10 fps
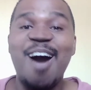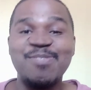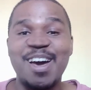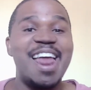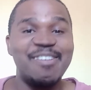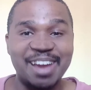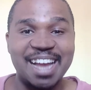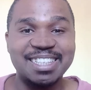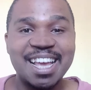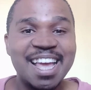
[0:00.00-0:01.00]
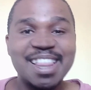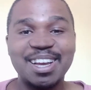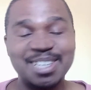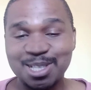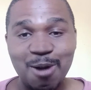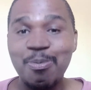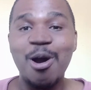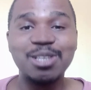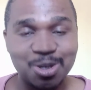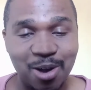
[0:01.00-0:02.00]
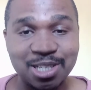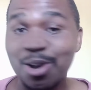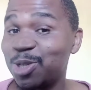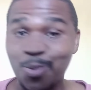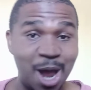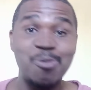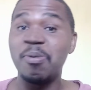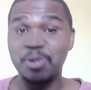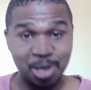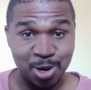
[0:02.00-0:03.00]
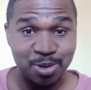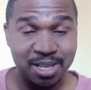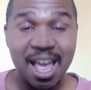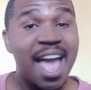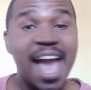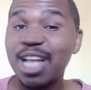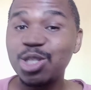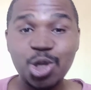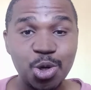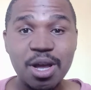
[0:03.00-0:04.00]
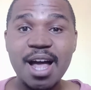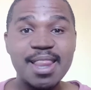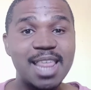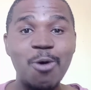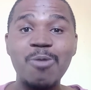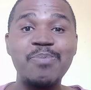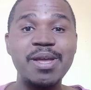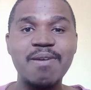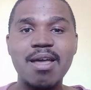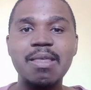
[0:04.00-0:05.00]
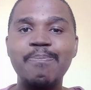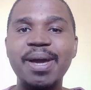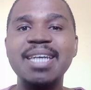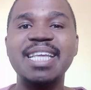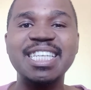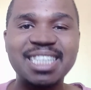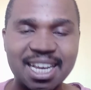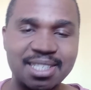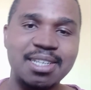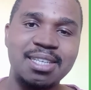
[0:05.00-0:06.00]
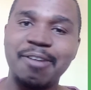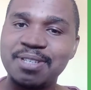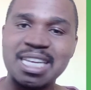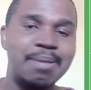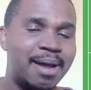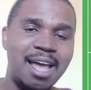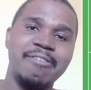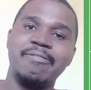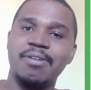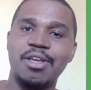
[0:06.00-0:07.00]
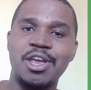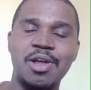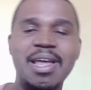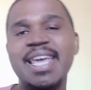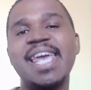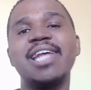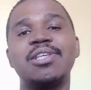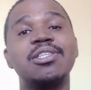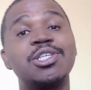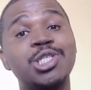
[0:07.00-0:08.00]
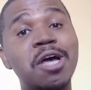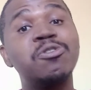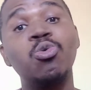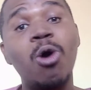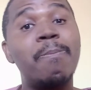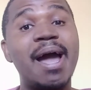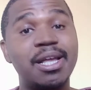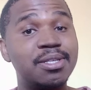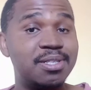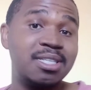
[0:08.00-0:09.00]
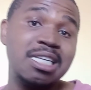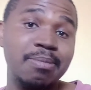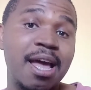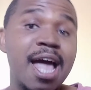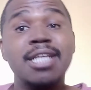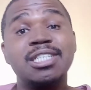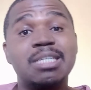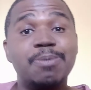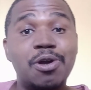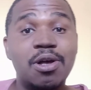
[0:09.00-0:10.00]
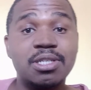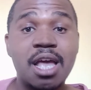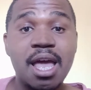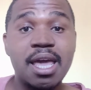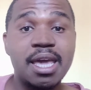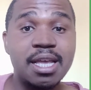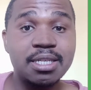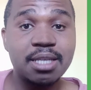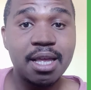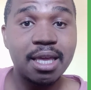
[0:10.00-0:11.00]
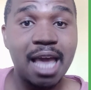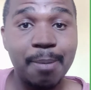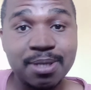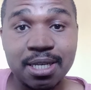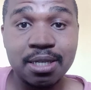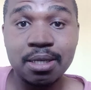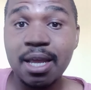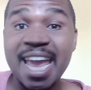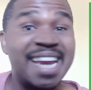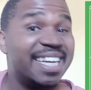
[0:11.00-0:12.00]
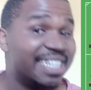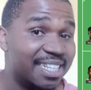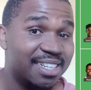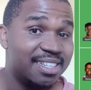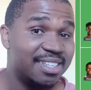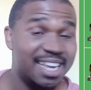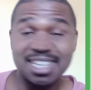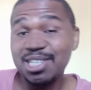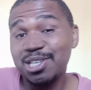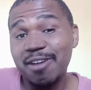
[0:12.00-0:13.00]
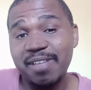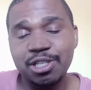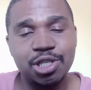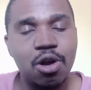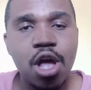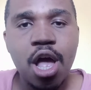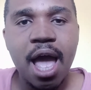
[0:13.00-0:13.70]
I'm not having it because there's no point in watching because one, we're probably going to lose, and two, that would be the biggest injustice I've seen in my life. You know, he does not deserve to walk back into this team just because he's captain England. He doesn't deserve that, you know.